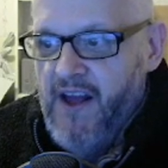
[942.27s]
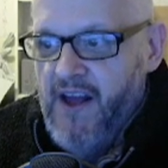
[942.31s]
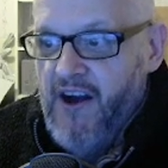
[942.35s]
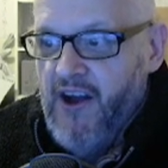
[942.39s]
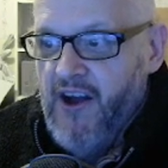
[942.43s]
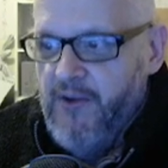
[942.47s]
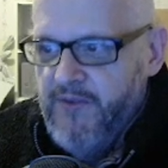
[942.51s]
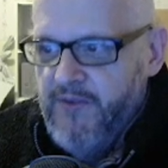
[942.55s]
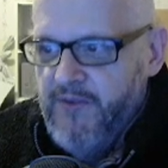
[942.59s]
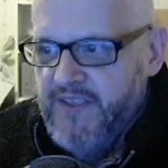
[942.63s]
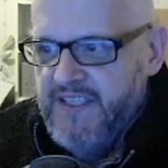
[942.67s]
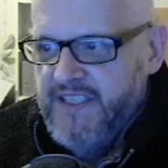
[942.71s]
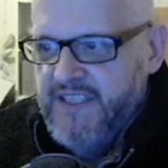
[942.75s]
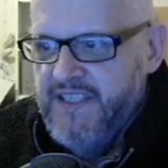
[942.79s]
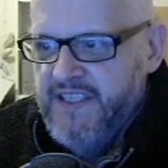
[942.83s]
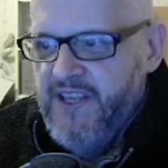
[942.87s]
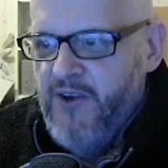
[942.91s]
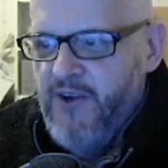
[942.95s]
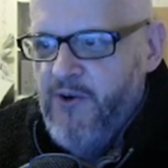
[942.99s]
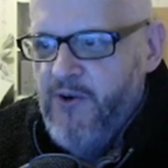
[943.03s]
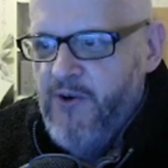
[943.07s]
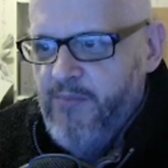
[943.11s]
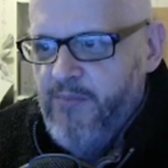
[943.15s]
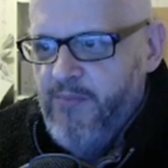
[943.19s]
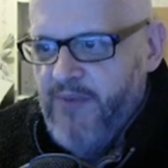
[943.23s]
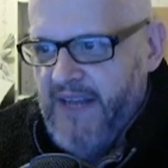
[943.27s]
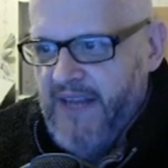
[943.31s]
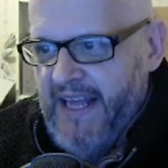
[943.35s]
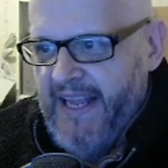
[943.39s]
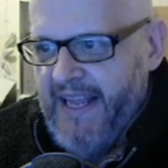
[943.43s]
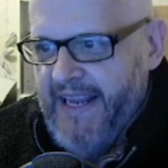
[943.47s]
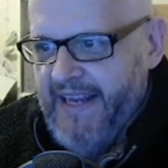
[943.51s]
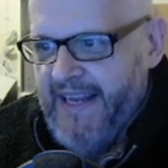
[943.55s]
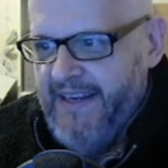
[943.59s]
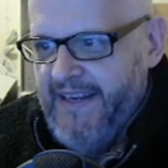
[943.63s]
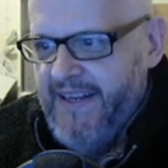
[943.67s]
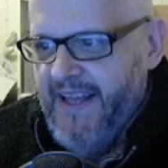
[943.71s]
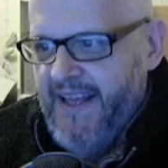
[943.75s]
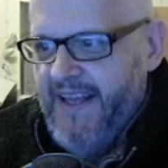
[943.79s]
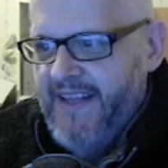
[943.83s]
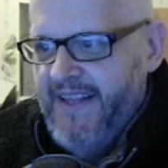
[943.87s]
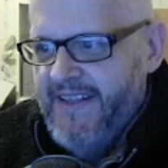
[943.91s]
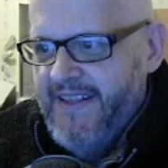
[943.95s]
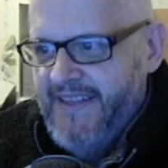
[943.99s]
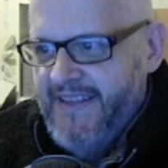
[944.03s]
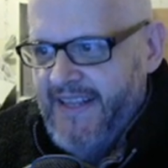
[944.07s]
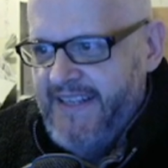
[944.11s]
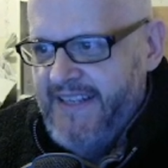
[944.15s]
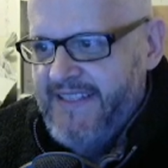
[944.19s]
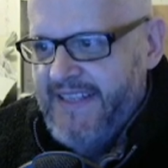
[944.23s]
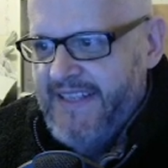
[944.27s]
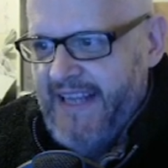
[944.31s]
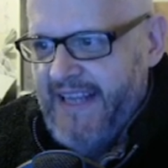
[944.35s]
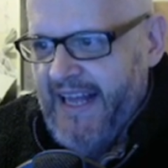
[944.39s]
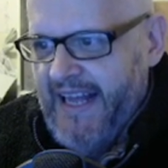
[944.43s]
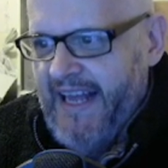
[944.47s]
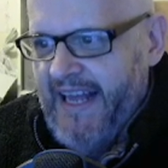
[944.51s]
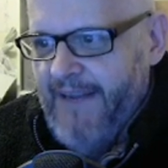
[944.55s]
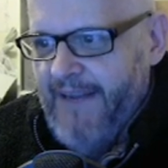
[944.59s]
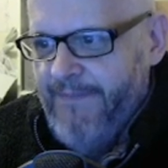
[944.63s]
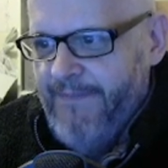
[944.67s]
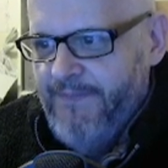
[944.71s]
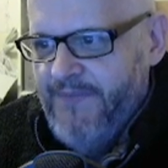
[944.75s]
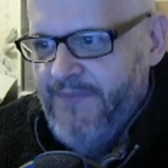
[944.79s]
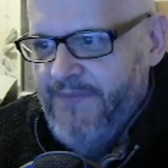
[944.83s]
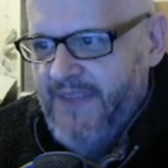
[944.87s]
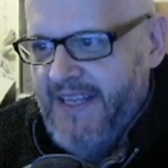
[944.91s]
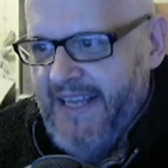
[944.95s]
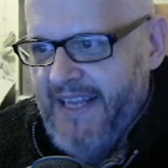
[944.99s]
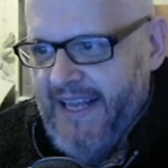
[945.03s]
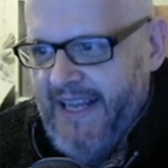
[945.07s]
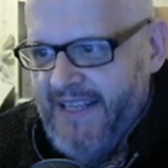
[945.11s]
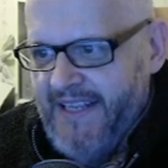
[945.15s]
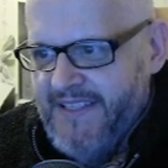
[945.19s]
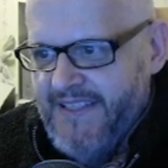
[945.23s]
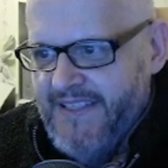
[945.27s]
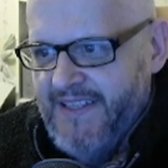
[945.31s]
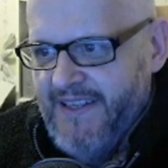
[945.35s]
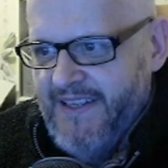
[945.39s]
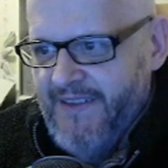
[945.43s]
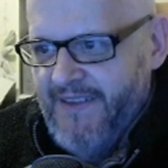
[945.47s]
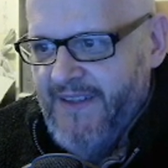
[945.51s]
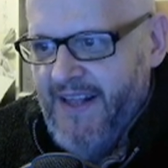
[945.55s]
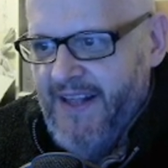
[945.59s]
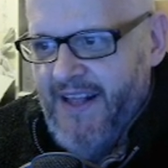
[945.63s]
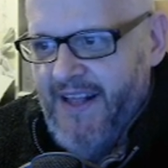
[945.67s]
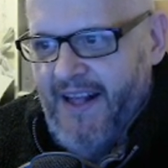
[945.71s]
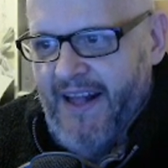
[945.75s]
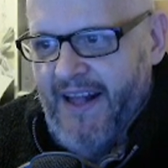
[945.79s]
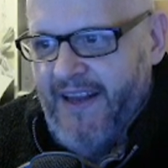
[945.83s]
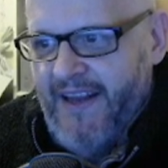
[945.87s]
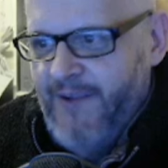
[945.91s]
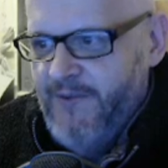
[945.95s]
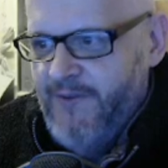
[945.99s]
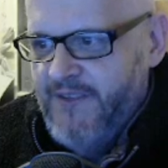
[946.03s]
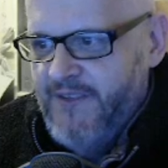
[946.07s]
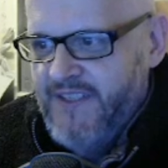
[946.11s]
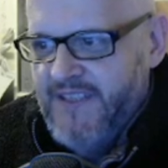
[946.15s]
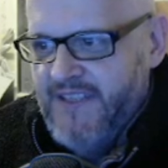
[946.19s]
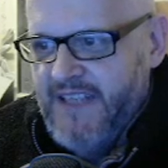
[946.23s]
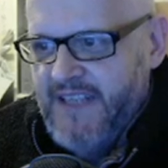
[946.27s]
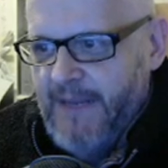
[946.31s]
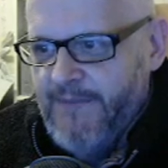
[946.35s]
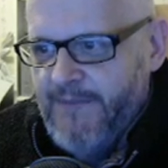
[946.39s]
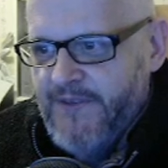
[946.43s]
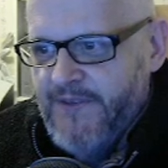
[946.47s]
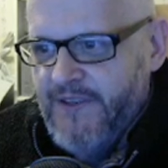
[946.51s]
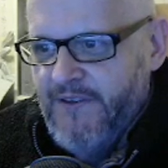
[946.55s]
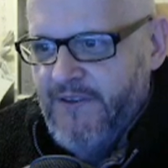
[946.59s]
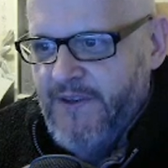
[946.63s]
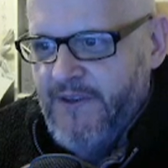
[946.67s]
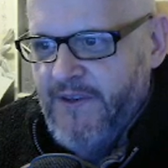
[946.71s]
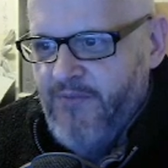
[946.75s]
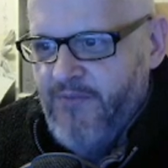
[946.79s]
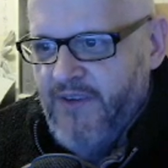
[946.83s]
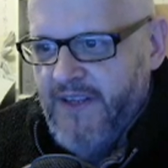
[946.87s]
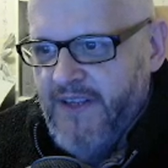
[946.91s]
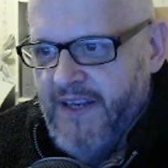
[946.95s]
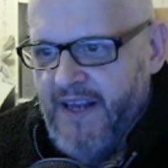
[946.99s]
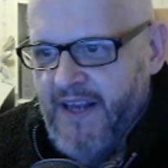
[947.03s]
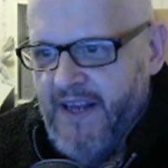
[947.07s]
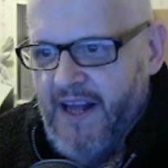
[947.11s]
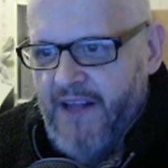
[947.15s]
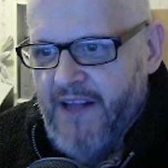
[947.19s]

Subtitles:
I was still playing this game, yes, and it was just absolutely brilliant.